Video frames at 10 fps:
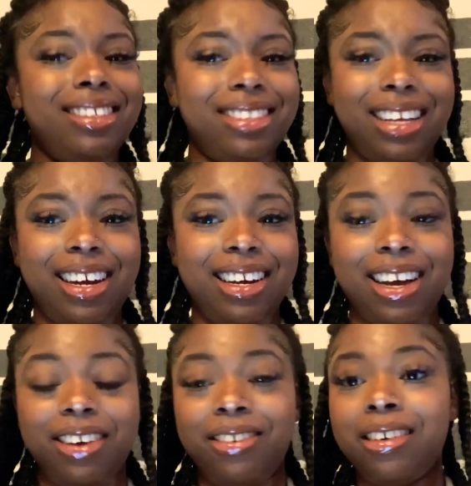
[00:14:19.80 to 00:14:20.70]
I don't
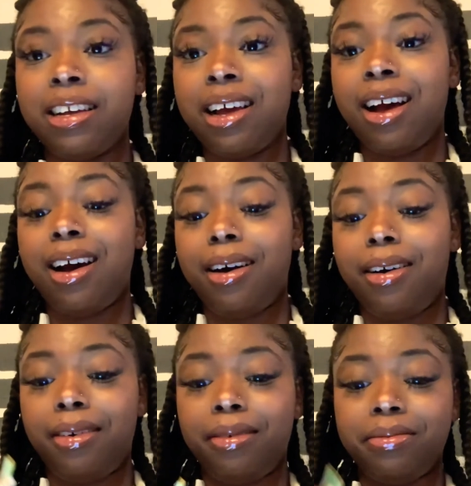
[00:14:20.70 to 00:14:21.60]
know.
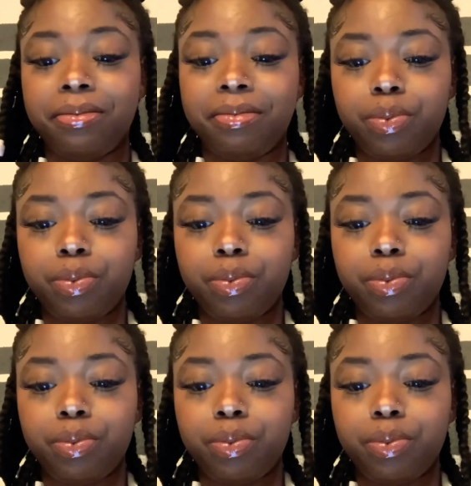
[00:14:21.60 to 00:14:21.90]
Um,